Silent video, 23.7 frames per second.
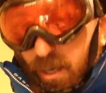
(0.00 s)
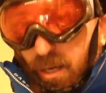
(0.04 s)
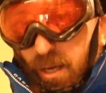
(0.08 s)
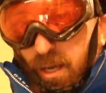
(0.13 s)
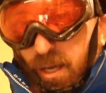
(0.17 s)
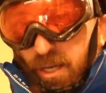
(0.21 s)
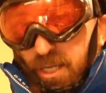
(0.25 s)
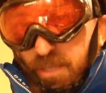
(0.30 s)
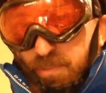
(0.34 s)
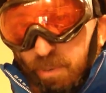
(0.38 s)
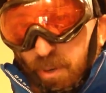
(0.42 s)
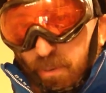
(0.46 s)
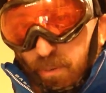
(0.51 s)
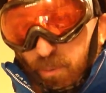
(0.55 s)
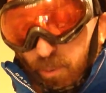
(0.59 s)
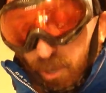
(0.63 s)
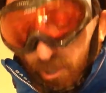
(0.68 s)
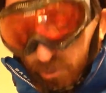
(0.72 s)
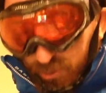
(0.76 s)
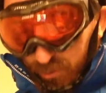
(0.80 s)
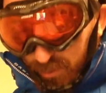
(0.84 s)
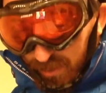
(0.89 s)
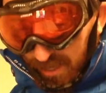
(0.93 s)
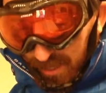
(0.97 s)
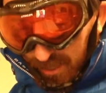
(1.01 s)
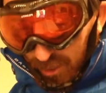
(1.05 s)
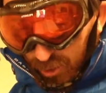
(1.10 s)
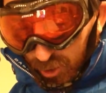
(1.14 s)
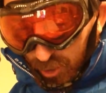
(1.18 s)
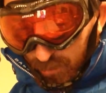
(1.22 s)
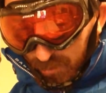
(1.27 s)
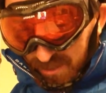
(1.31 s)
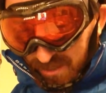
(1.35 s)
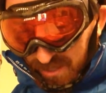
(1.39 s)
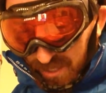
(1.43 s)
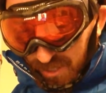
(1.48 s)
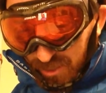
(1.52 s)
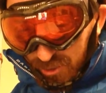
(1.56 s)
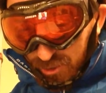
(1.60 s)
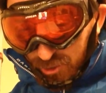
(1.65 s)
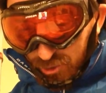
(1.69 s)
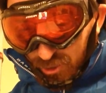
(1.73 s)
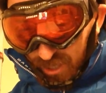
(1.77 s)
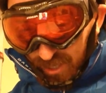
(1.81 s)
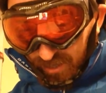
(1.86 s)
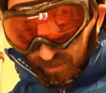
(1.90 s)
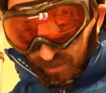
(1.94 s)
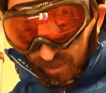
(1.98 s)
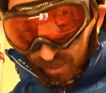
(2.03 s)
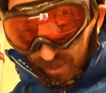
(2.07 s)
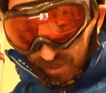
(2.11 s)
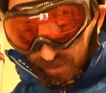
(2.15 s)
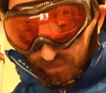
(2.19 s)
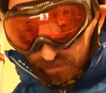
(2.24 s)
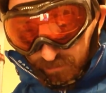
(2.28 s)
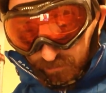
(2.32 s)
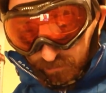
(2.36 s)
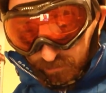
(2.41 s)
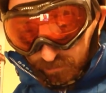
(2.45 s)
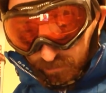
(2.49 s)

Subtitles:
And it's probably worth doing like a common sense check there.